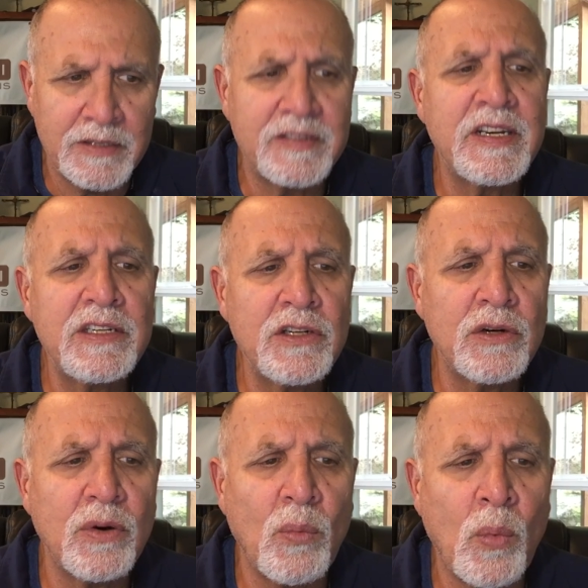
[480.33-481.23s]

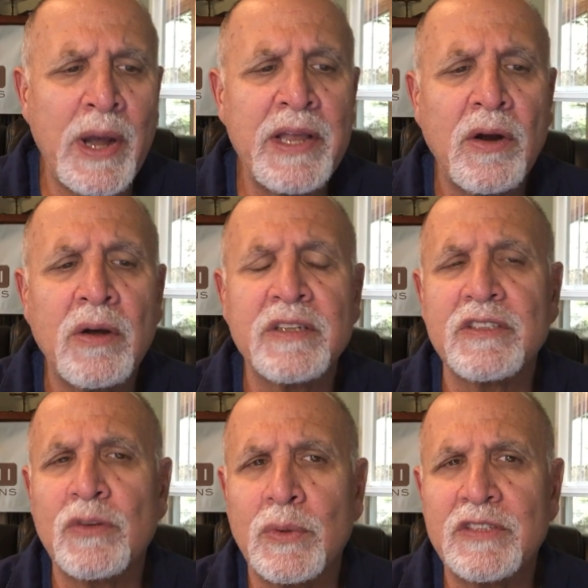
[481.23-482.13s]
Senior Whitehall
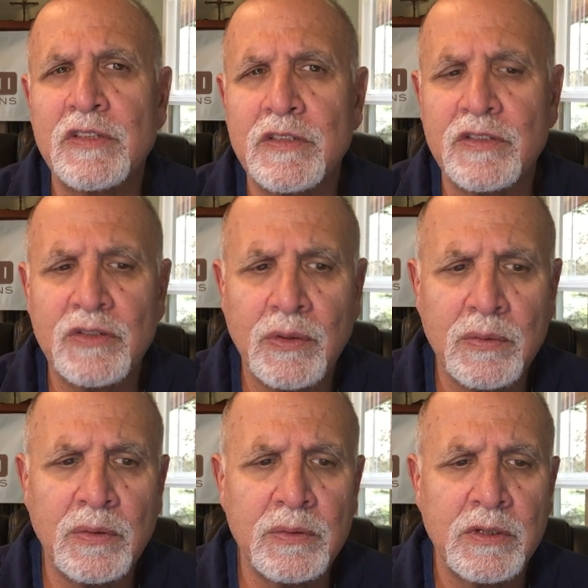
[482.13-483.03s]
sources
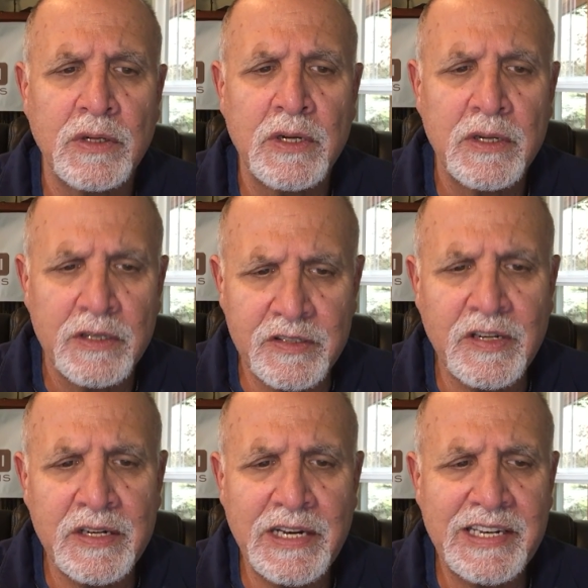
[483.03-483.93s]
told The
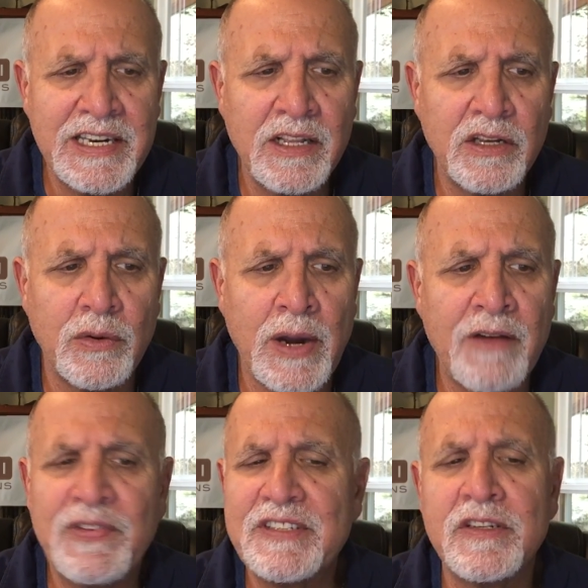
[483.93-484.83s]
Sunday
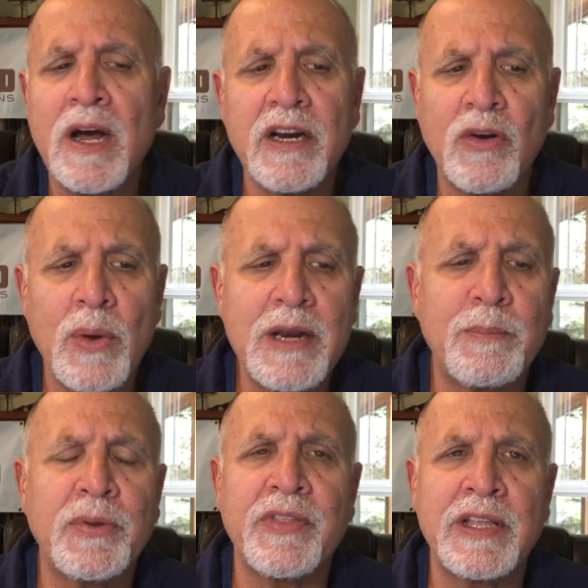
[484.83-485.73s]
Telegraph, it's not
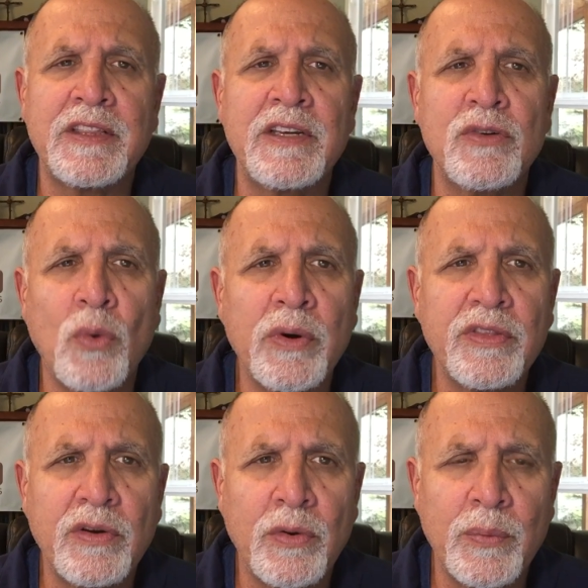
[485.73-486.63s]
credible that the
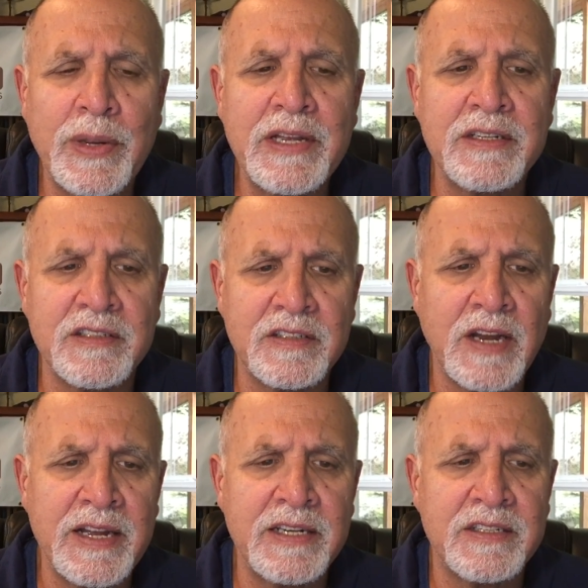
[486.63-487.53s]
North Korean
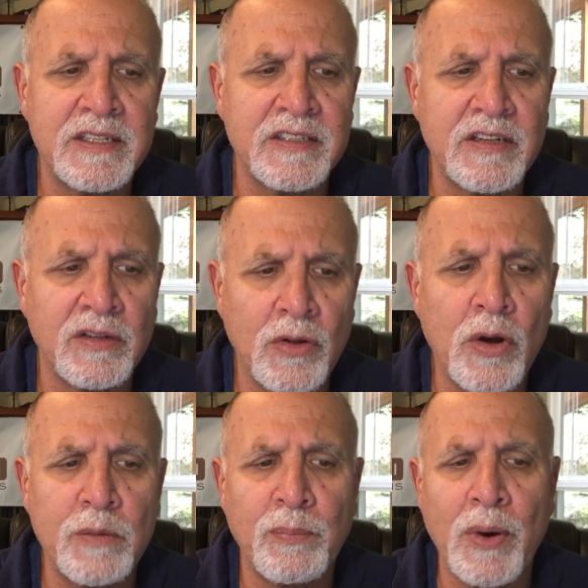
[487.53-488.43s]
scientists
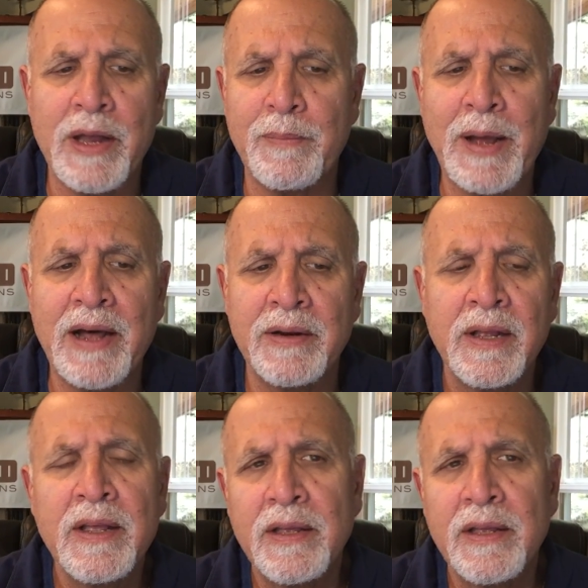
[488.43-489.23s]
alone brought about